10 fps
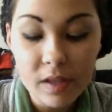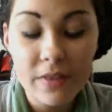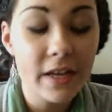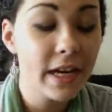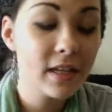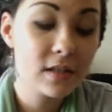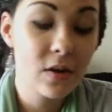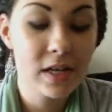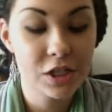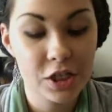The next
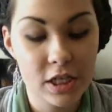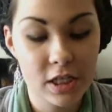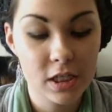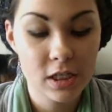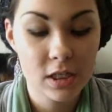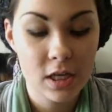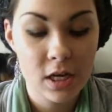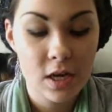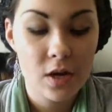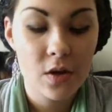question
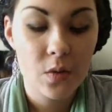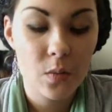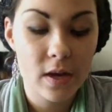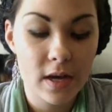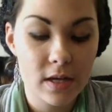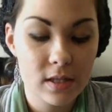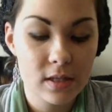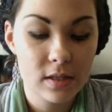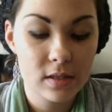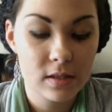
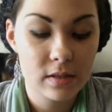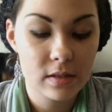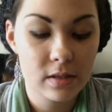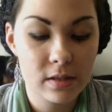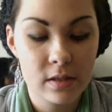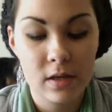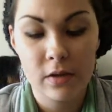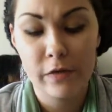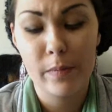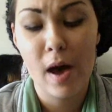was
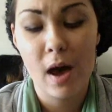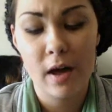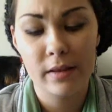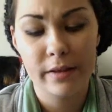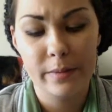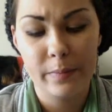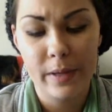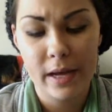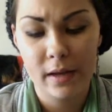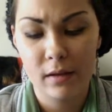from Holla
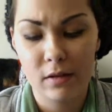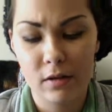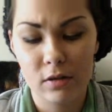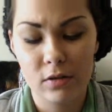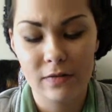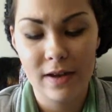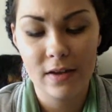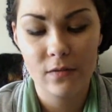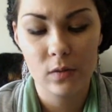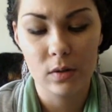Back Girl
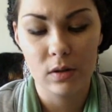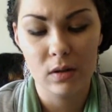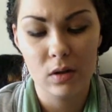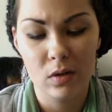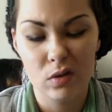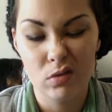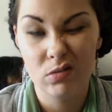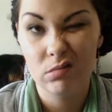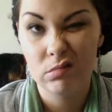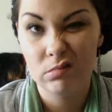540.